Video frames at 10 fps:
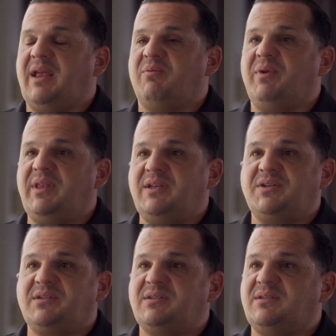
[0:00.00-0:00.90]
really
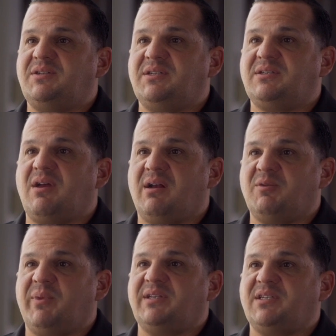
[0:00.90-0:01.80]
just talk to
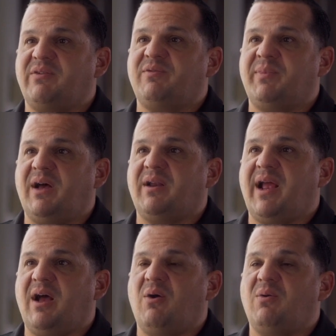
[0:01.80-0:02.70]
myself about
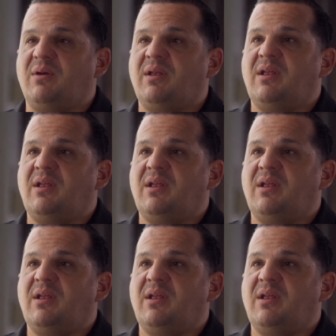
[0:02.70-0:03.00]
how,